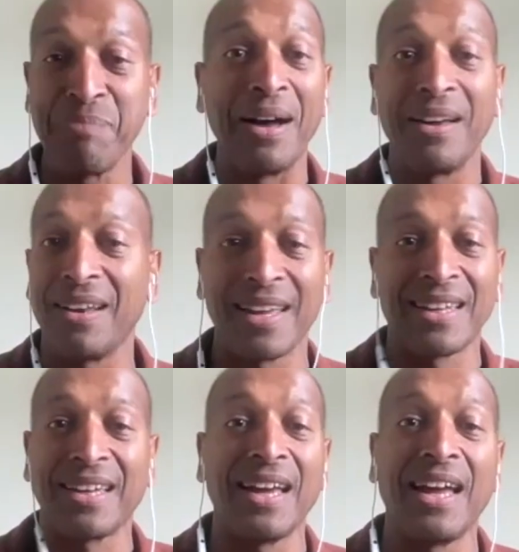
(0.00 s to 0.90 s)
but
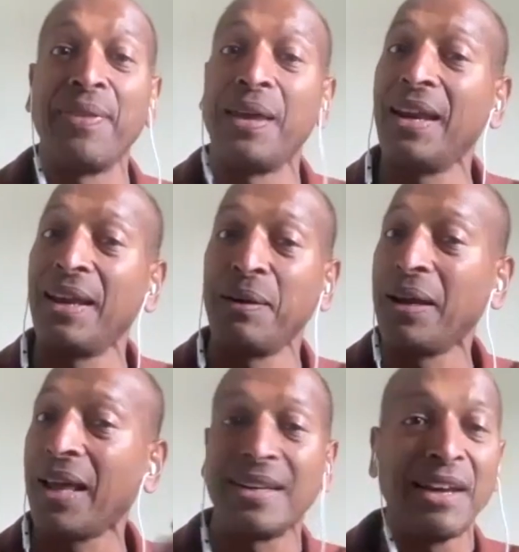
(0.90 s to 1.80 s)
like, and, and, it,
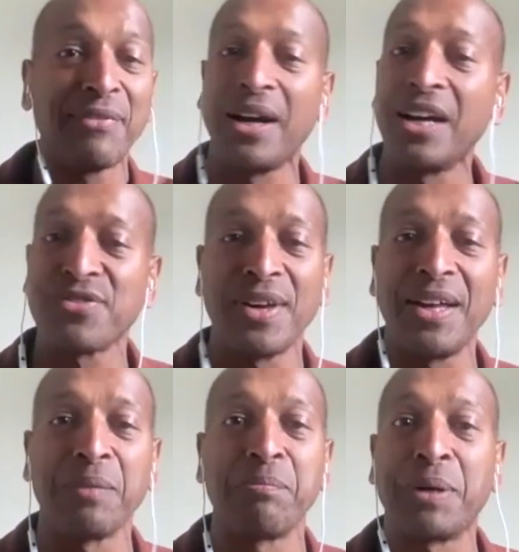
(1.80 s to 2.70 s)
and I never asked for
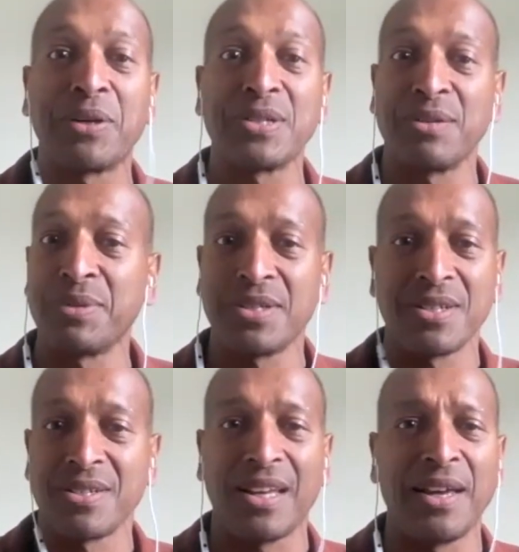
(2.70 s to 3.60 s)
help because it was
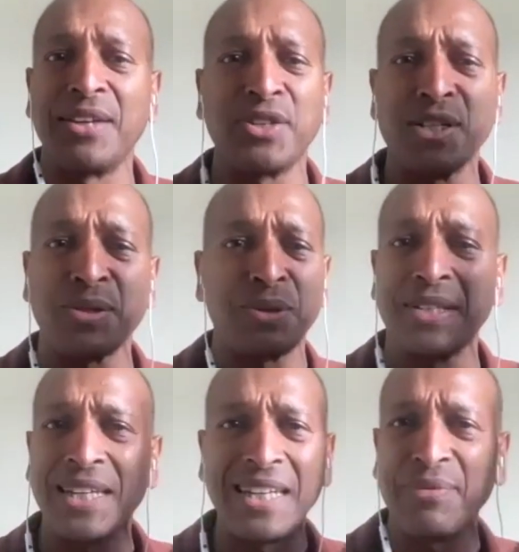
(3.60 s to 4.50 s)
just like, it just
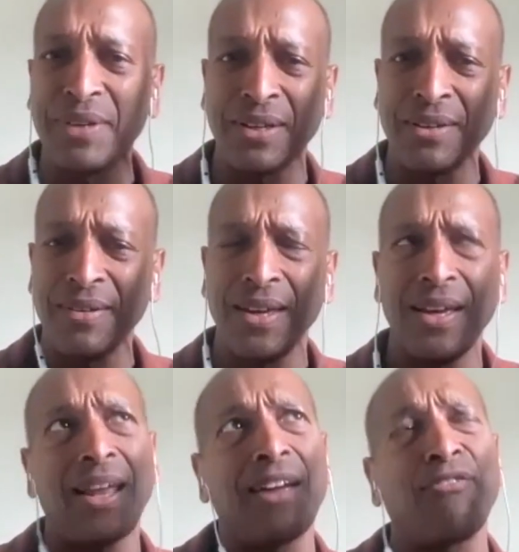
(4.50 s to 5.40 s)
didn't even,
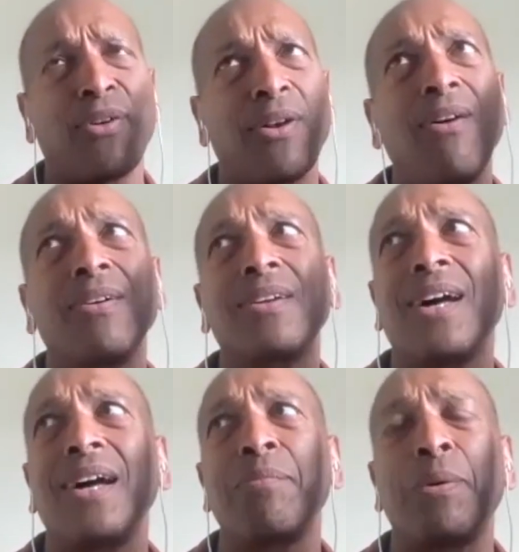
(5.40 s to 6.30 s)
like, for a long
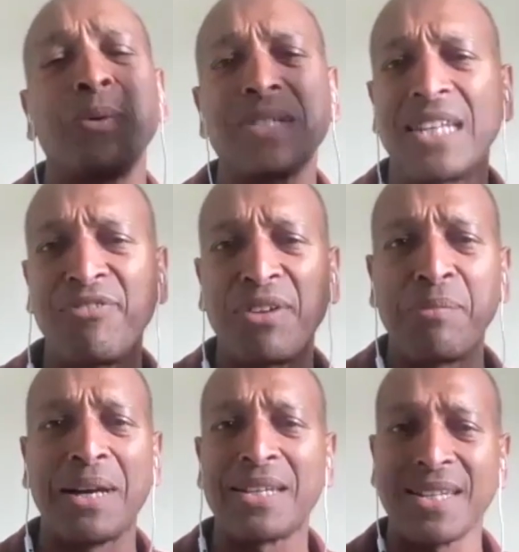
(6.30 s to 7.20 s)
time, it wasn't even
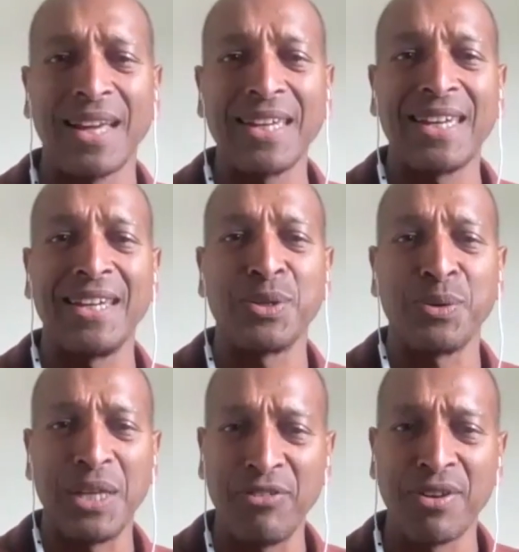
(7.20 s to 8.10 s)
in my psyche to
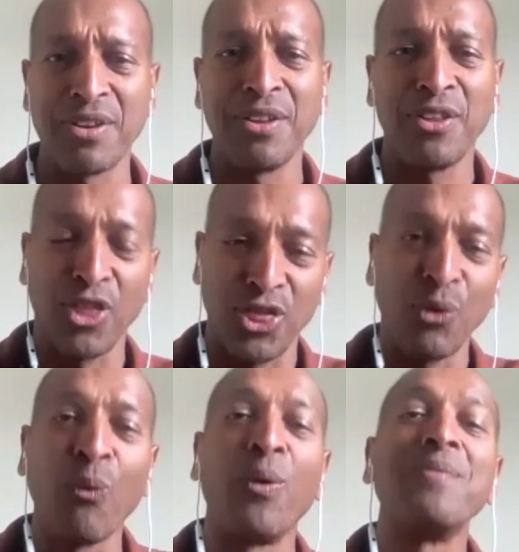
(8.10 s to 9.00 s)
even, the
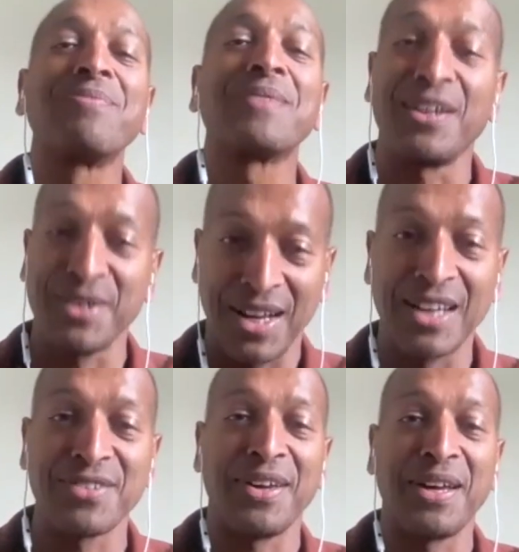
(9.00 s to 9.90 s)
thought I should
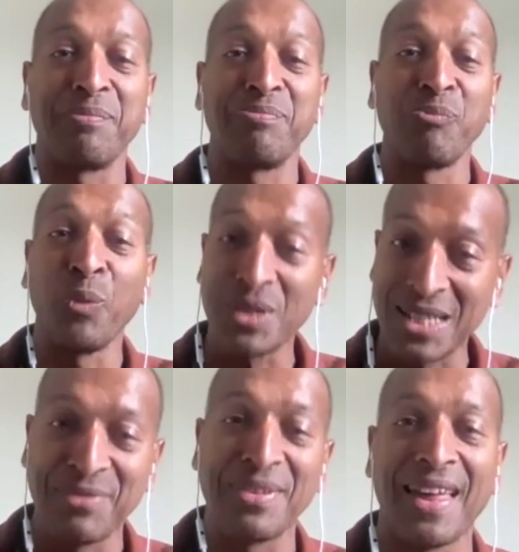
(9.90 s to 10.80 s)
ask for help
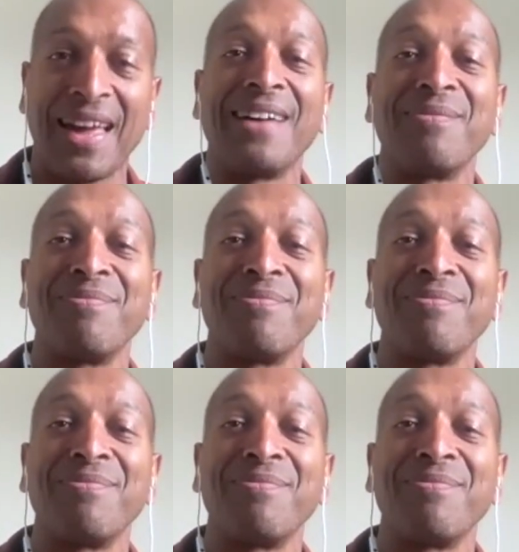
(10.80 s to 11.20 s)
wasn't even there,